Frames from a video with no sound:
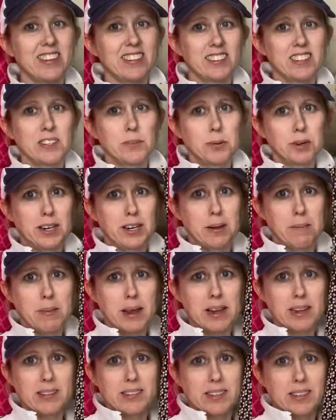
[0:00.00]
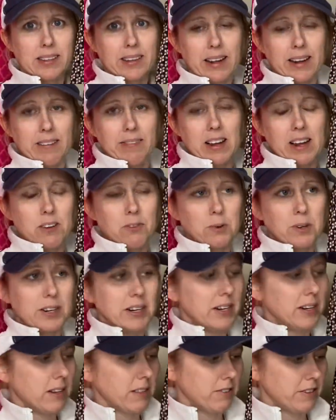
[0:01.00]
this is pretty amazing that I found one
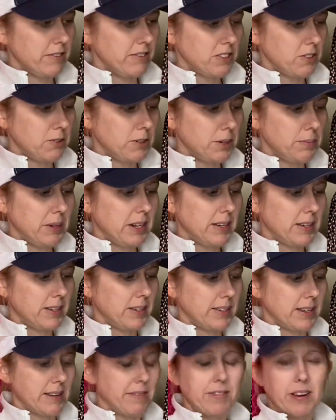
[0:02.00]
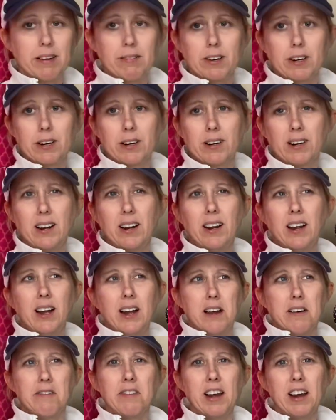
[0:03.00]
in a thrift store because I've never
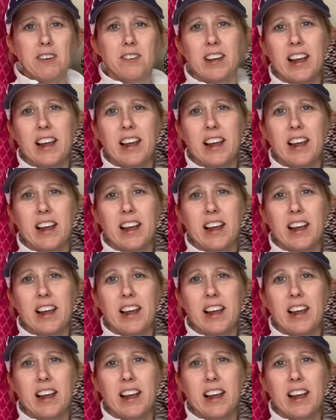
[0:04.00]
found